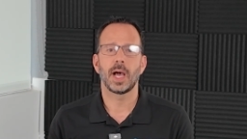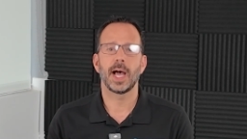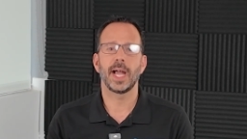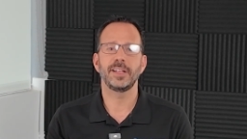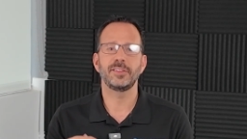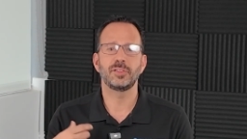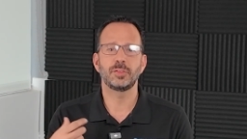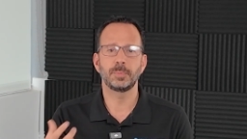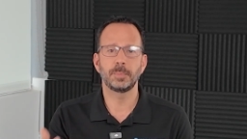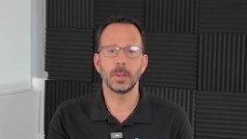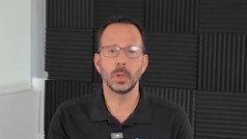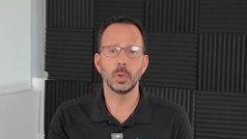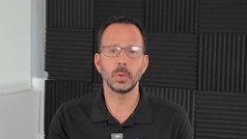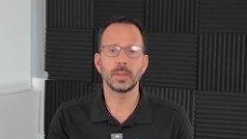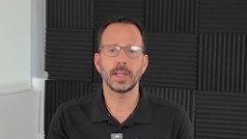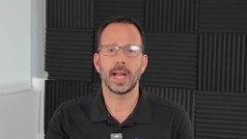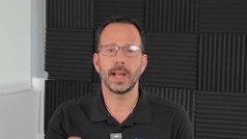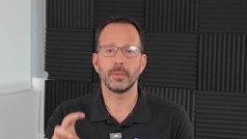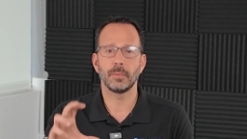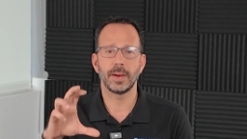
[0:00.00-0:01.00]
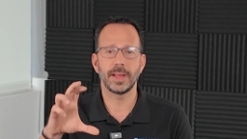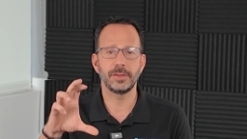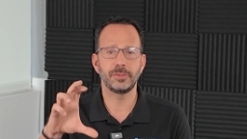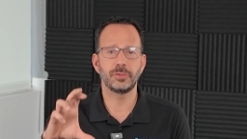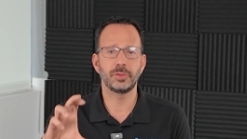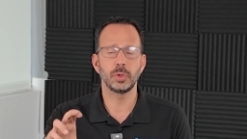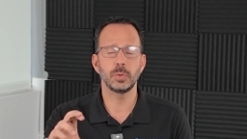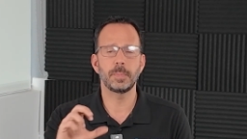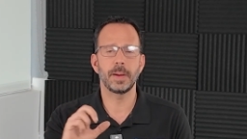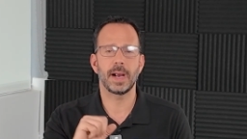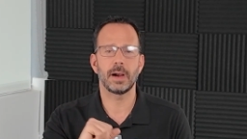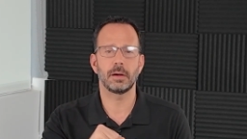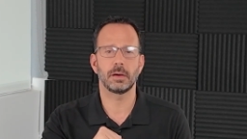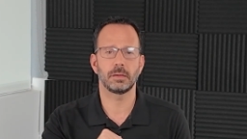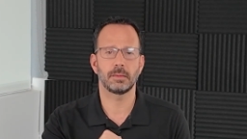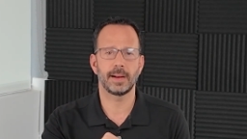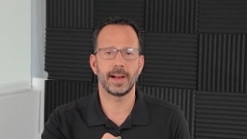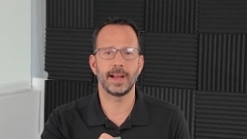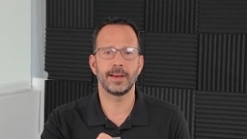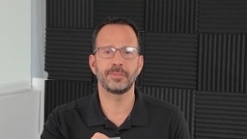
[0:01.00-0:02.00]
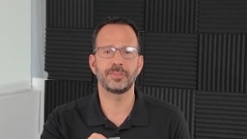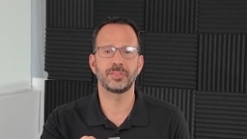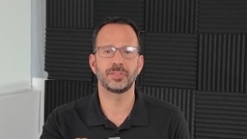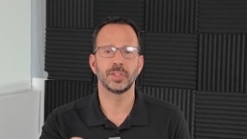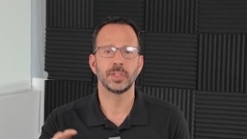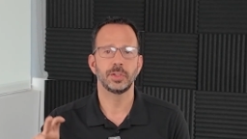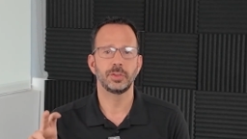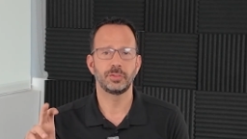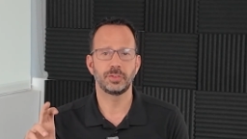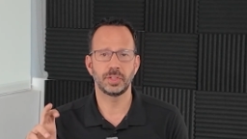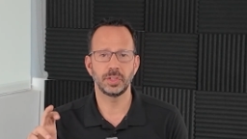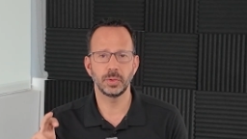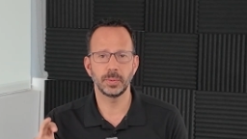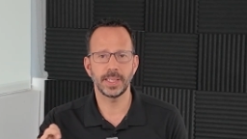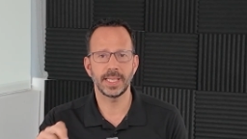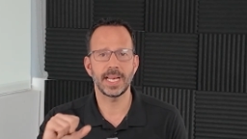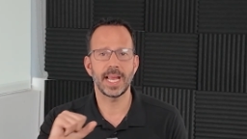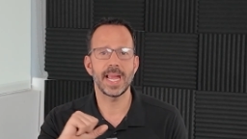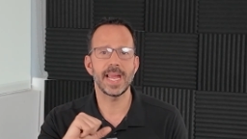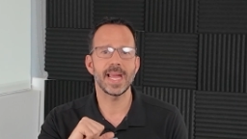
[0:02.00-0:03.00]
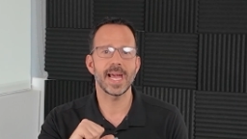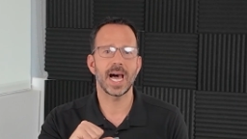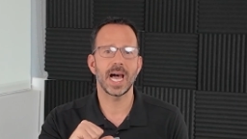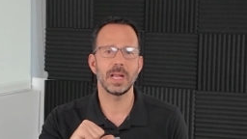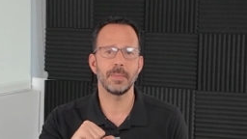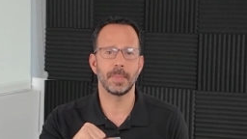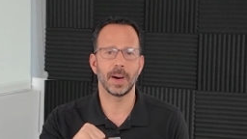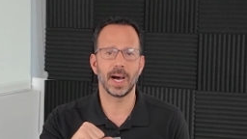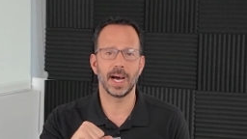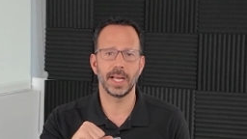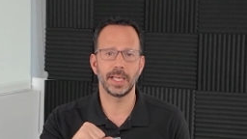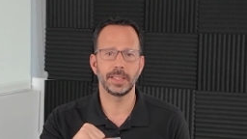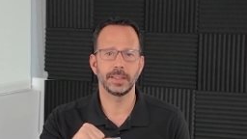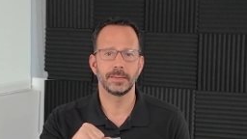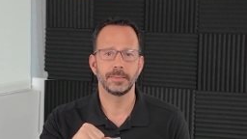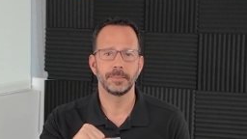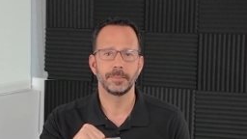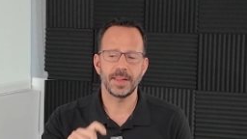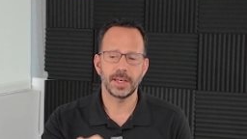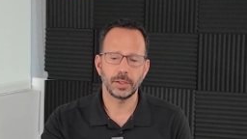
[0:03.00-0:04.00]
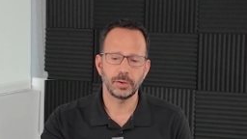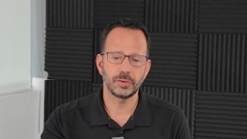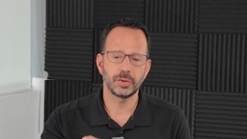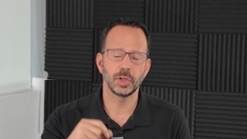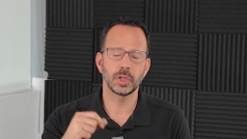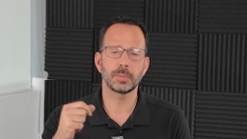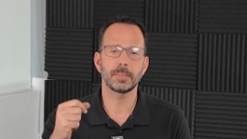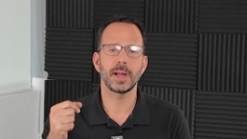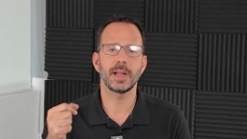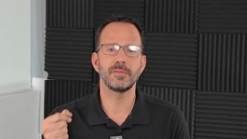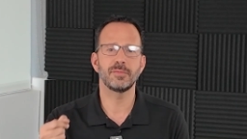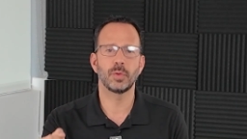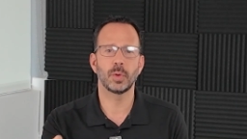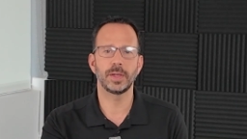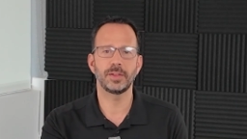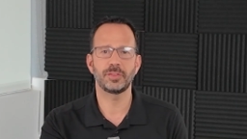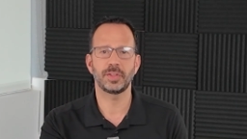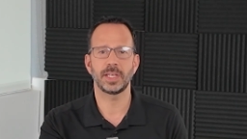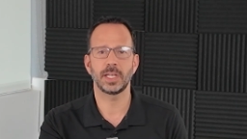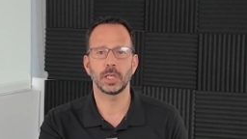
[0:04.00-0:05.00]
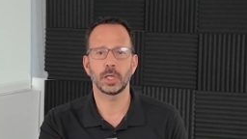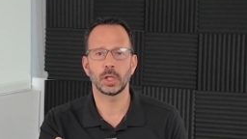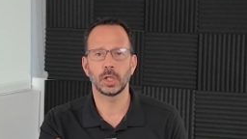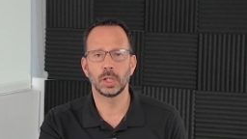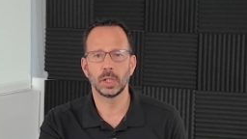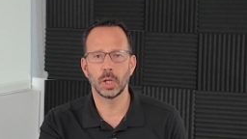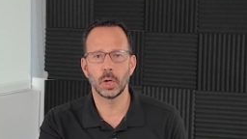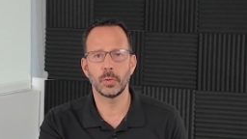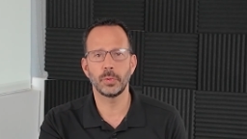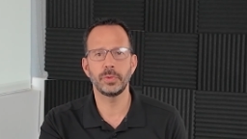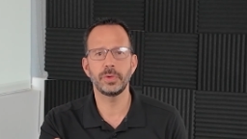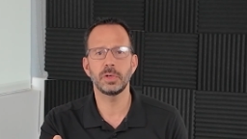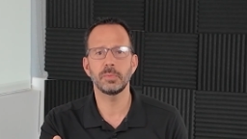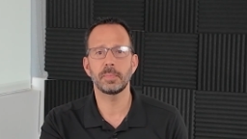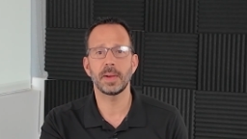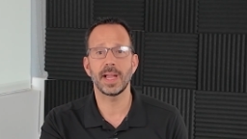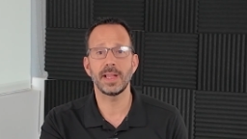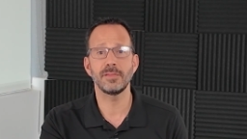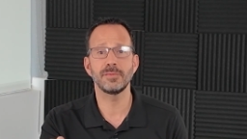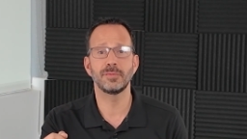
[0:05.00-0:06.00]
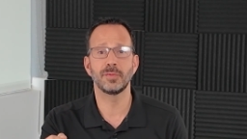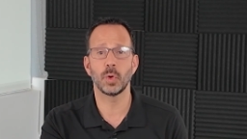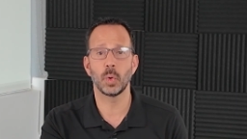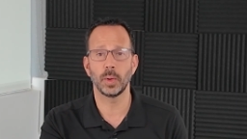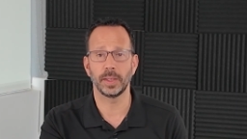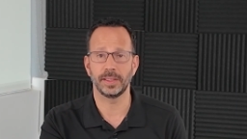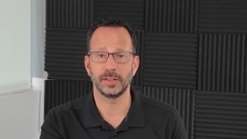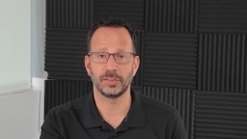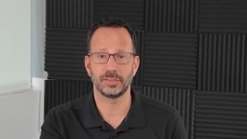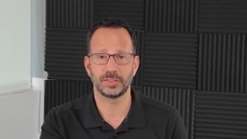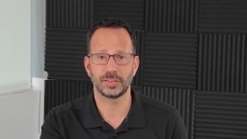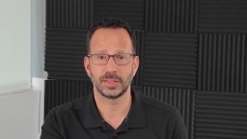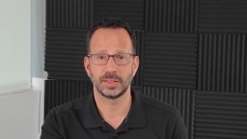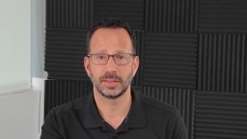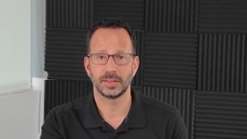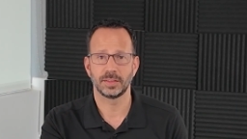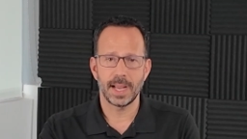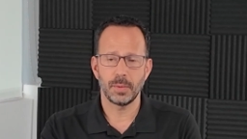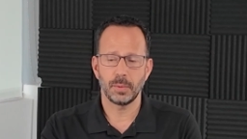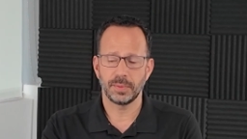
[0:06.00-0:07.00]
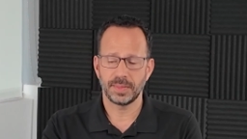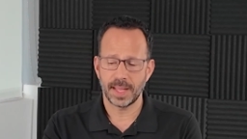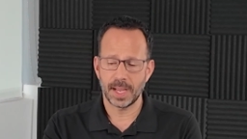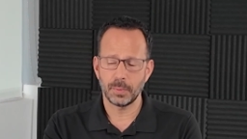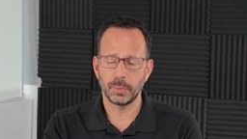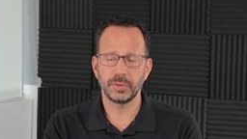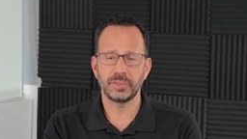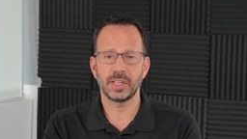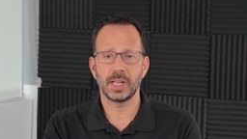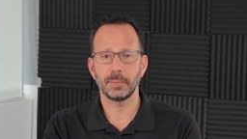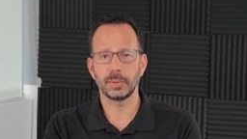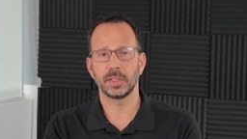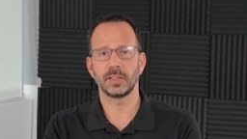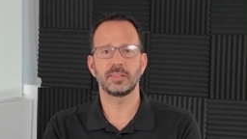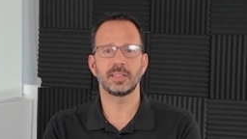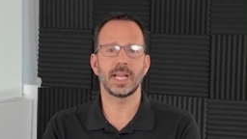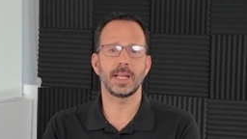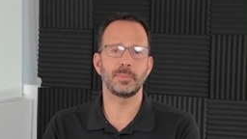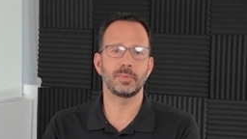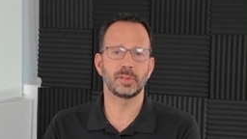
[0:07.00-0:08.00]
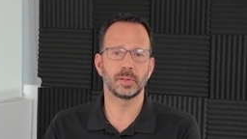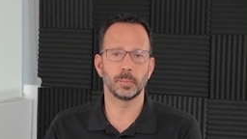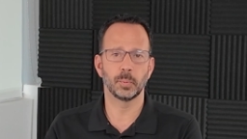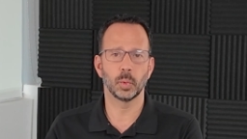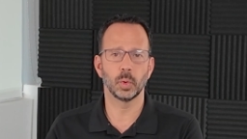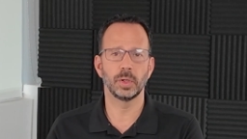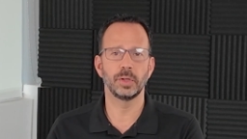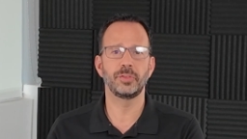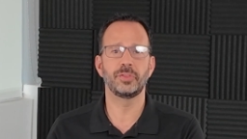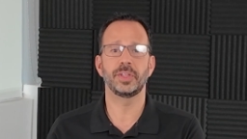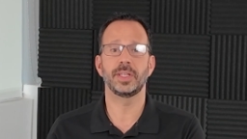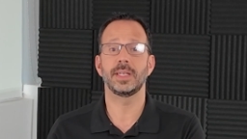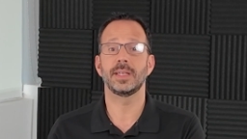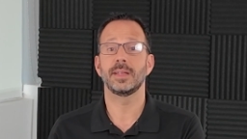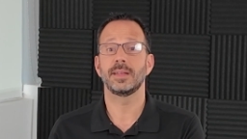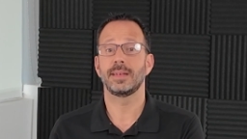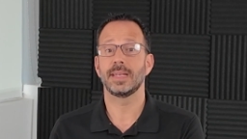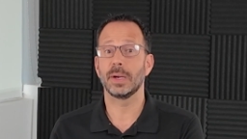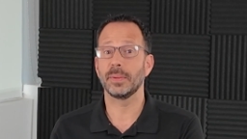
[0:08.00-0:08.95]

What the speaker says: I read 2 paragraphs to an AI bot, and then it took my voice and it cloned my voice. I then was able to type some words in.